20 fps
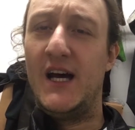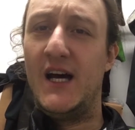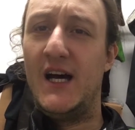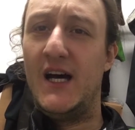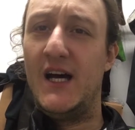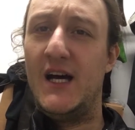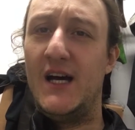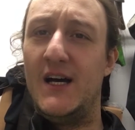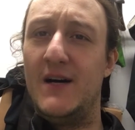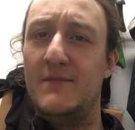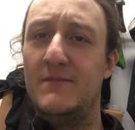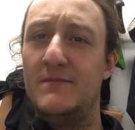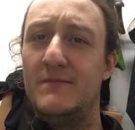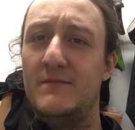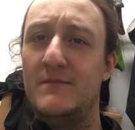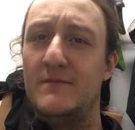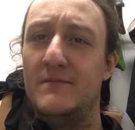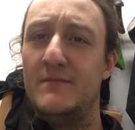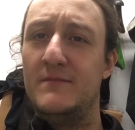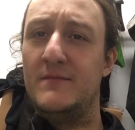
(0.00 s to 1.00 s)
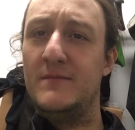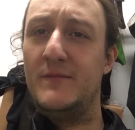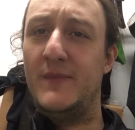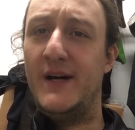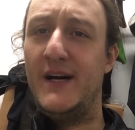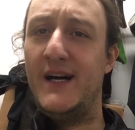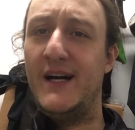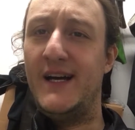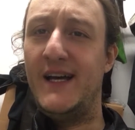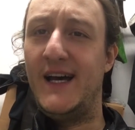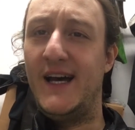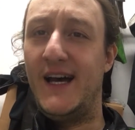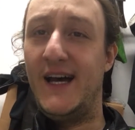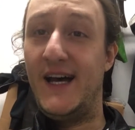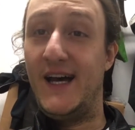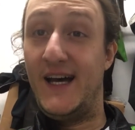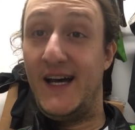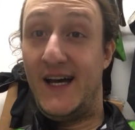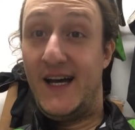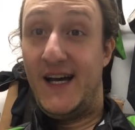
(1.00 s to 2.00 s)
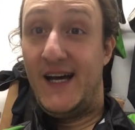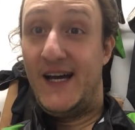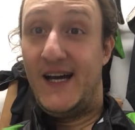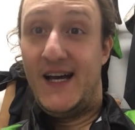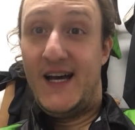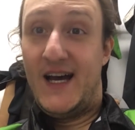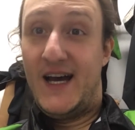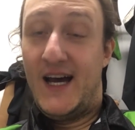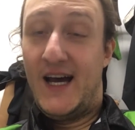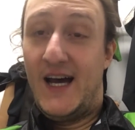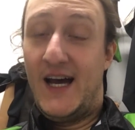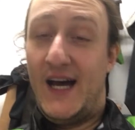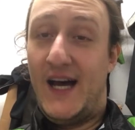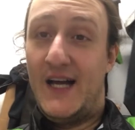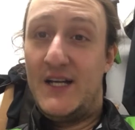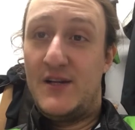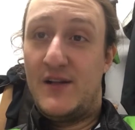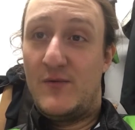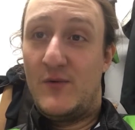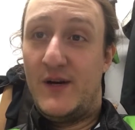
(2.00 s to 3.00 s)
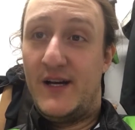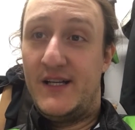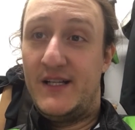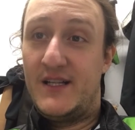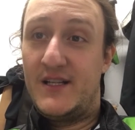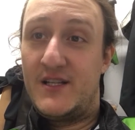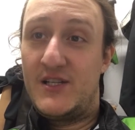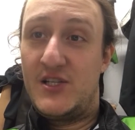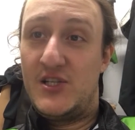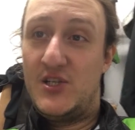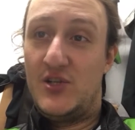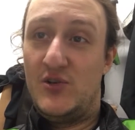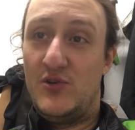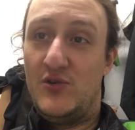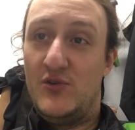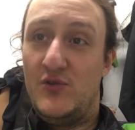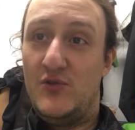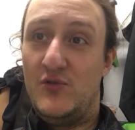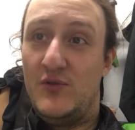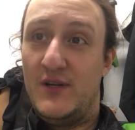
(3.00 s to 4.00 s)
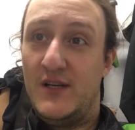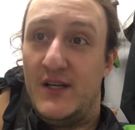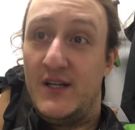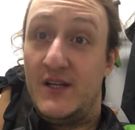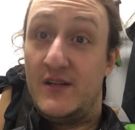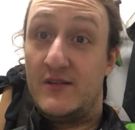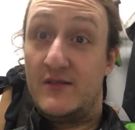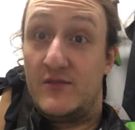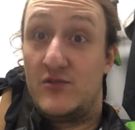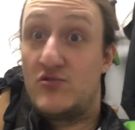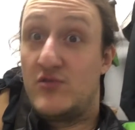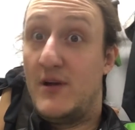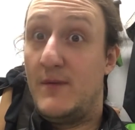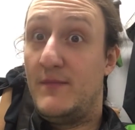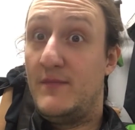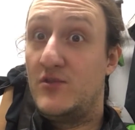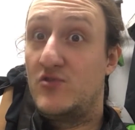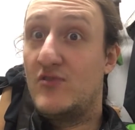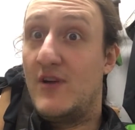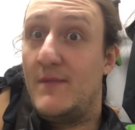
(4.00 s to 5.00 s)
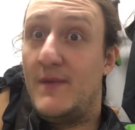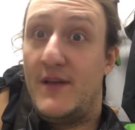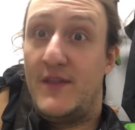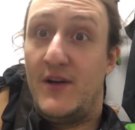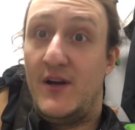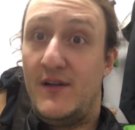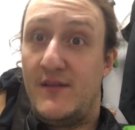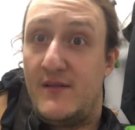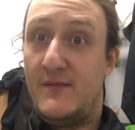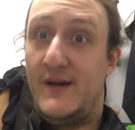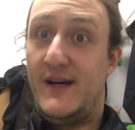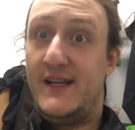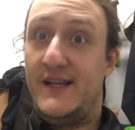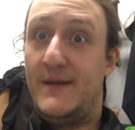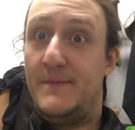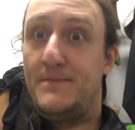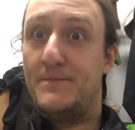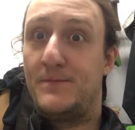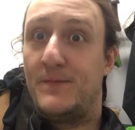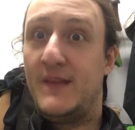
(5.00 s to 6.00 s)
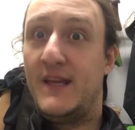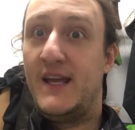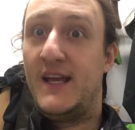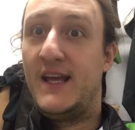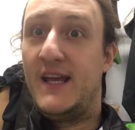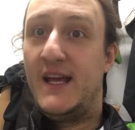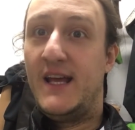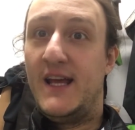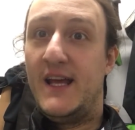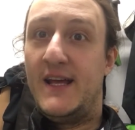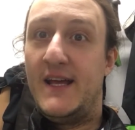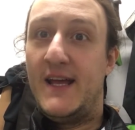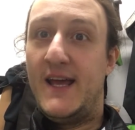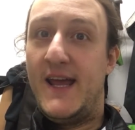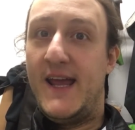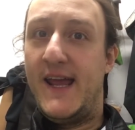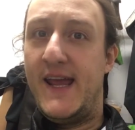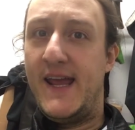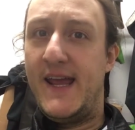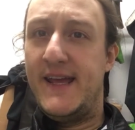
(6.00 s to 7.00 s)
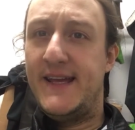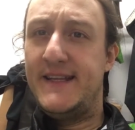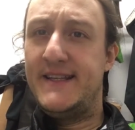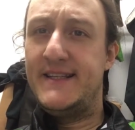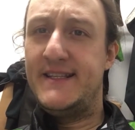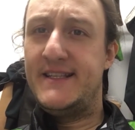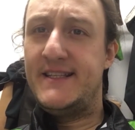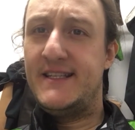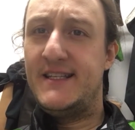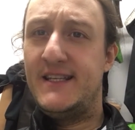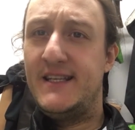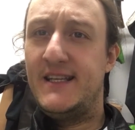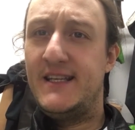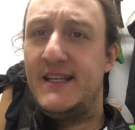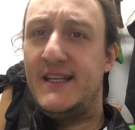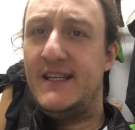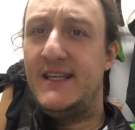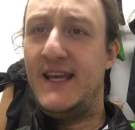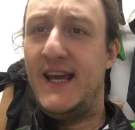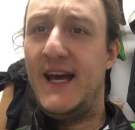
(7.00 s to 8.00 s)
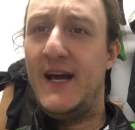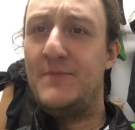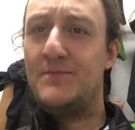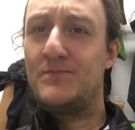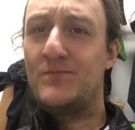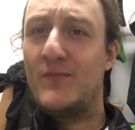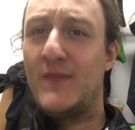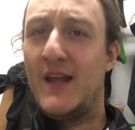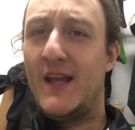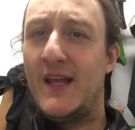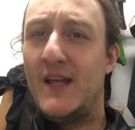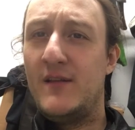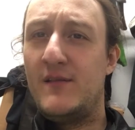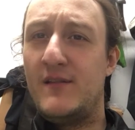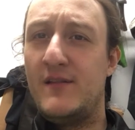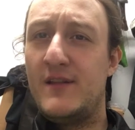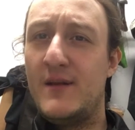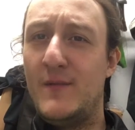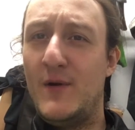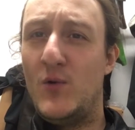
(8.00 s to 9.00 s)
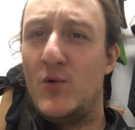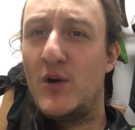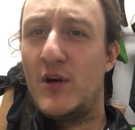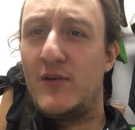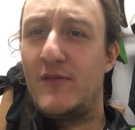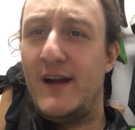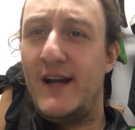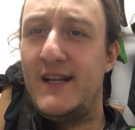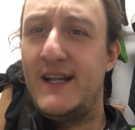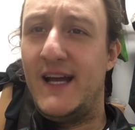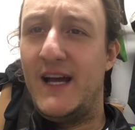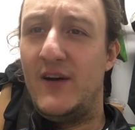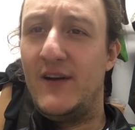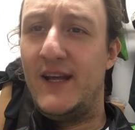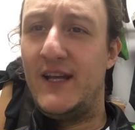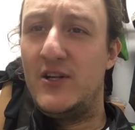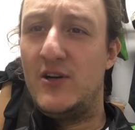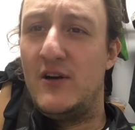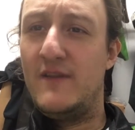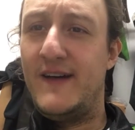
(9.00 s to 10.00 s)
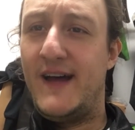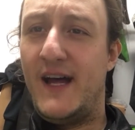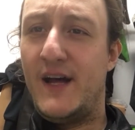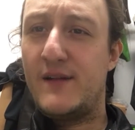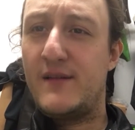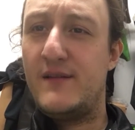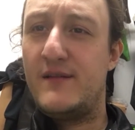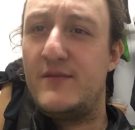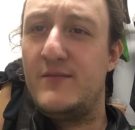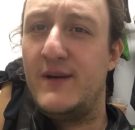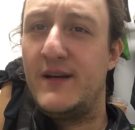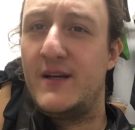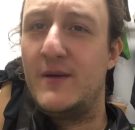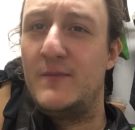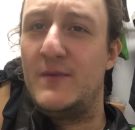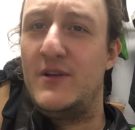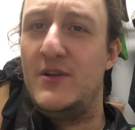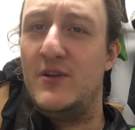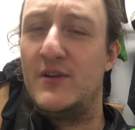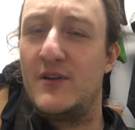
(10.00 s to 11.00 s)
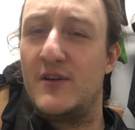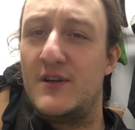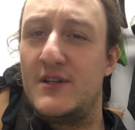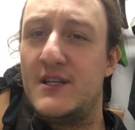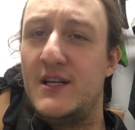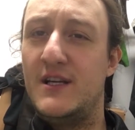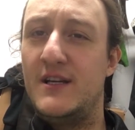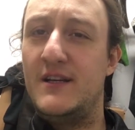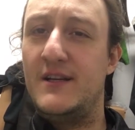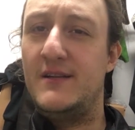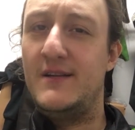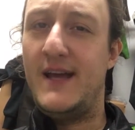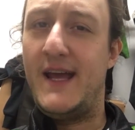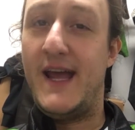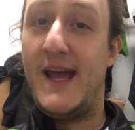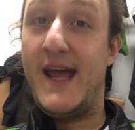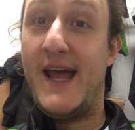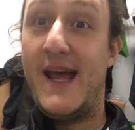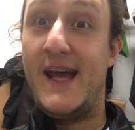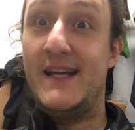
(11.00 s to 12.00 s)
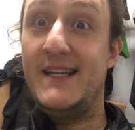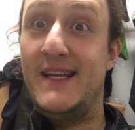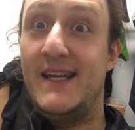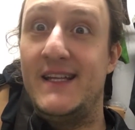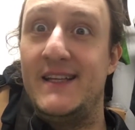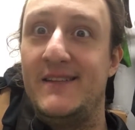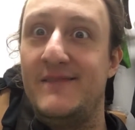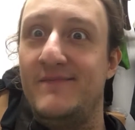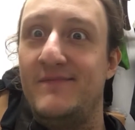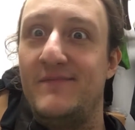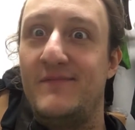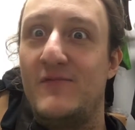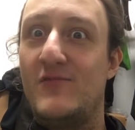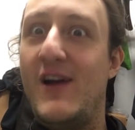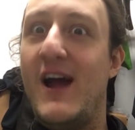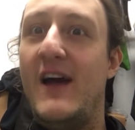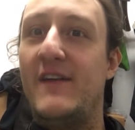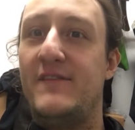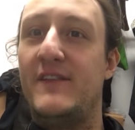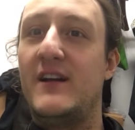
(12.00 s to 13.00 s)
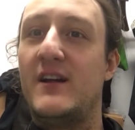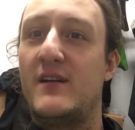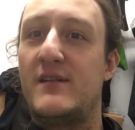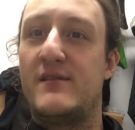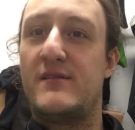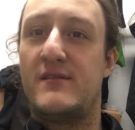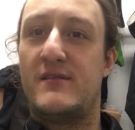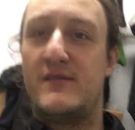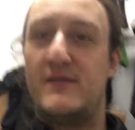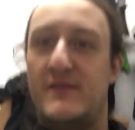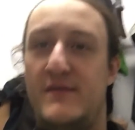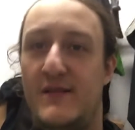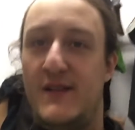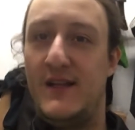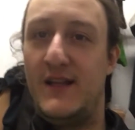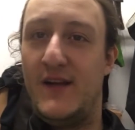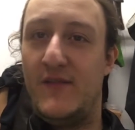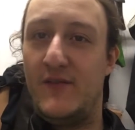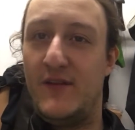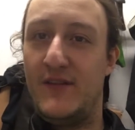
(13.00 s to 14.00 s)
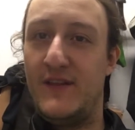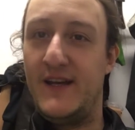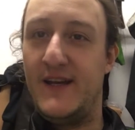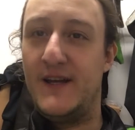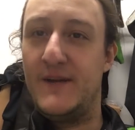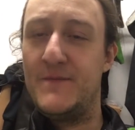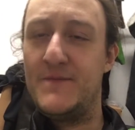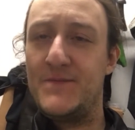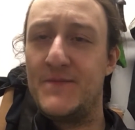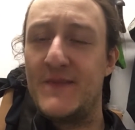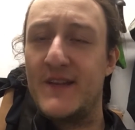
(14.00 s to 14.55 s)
But I just wanted to drop my thoughts about it. And yeah, since I'm at work right now and I don't have access to my computer to add in graphics and everything,